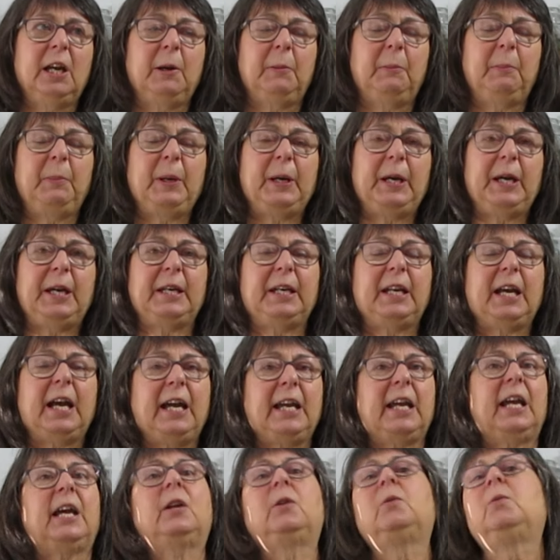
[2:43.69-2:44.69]
but I
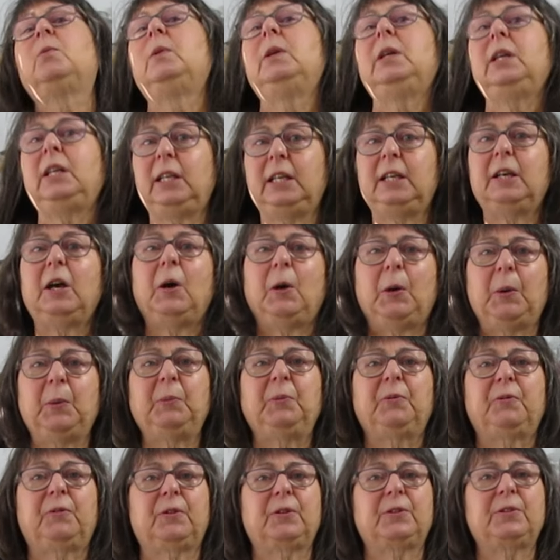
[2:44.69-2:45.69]
had really hoped
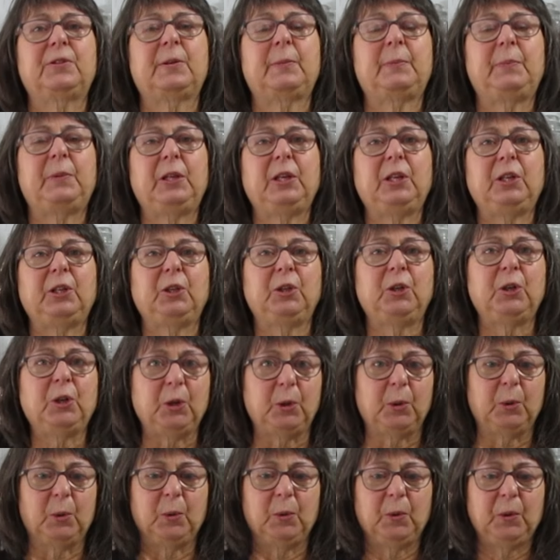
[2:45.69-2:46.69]
for something new.